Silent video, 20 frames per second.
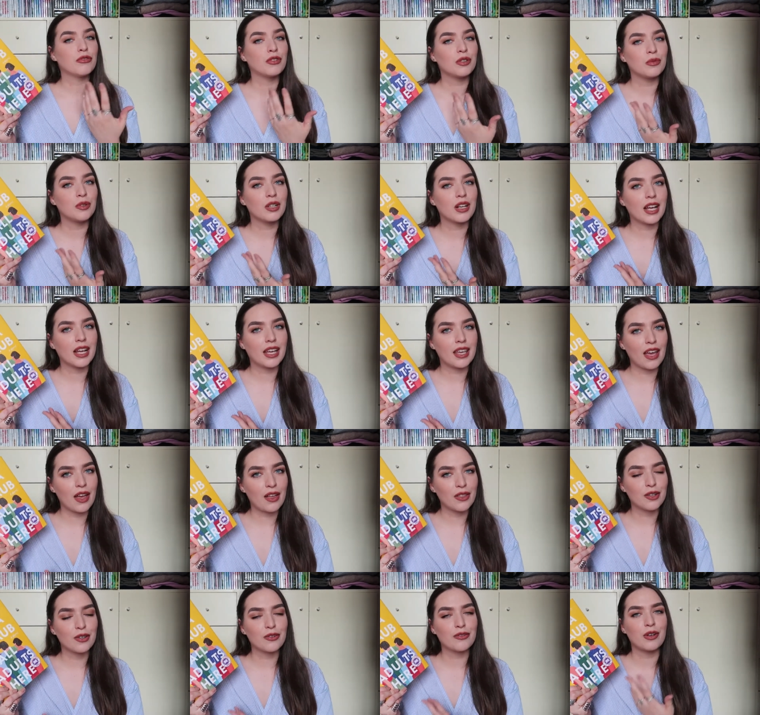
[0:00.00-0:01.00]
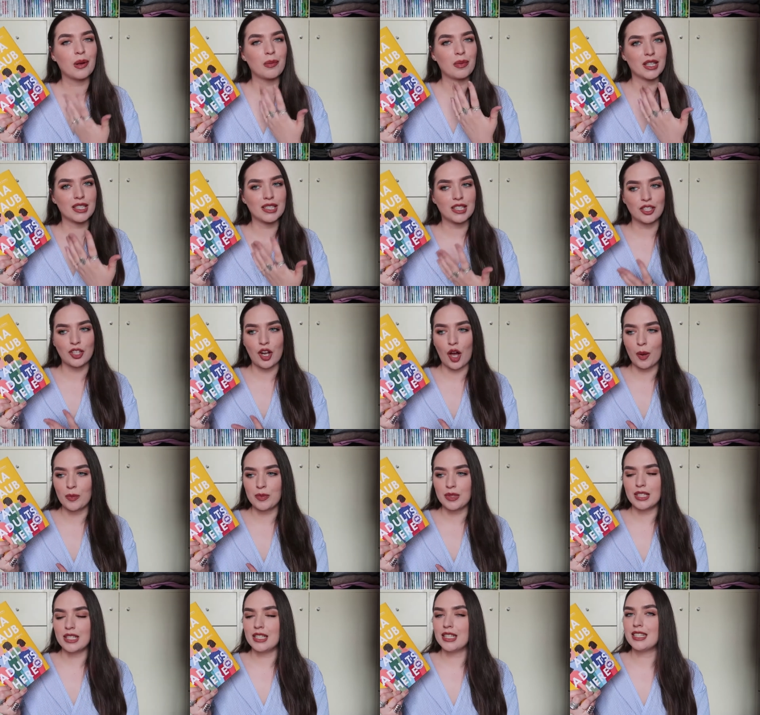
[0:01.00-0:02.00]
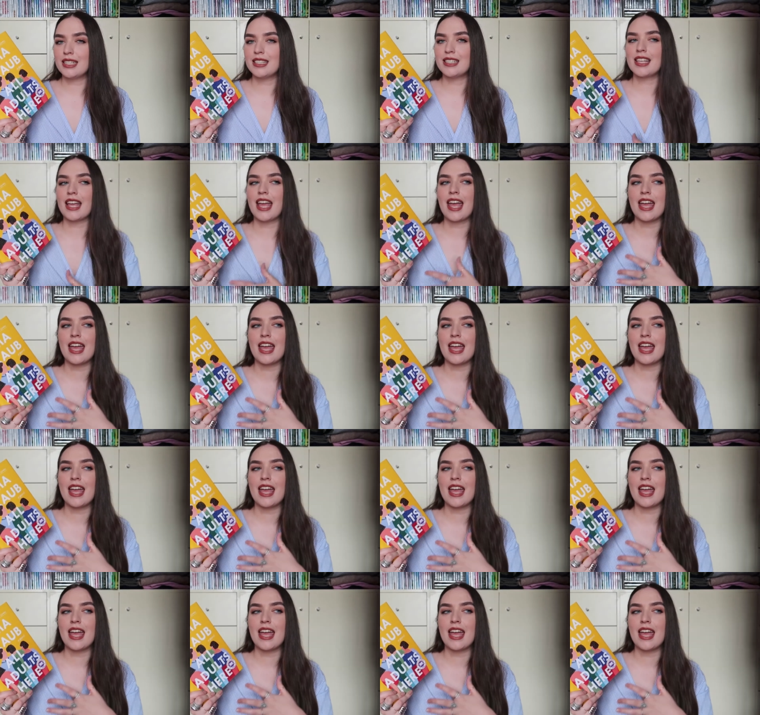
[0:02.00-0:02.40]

From what I gather from the synopsis